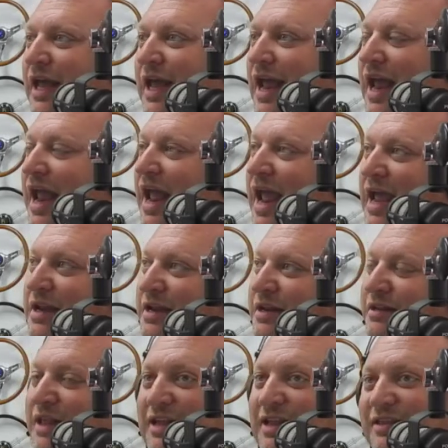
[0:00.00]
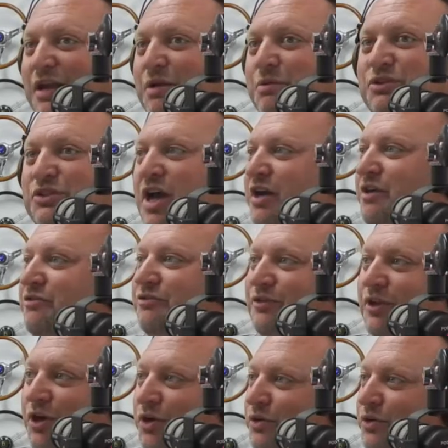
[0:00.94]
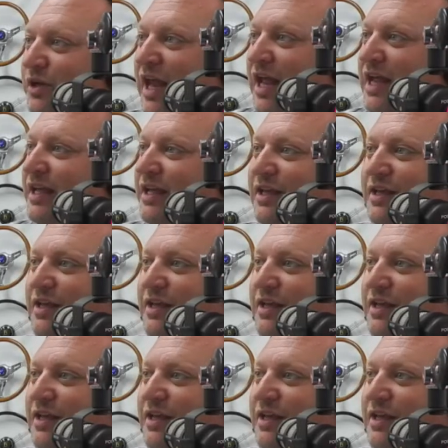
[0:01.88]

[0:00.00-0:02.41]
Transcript: and that thing was on a float like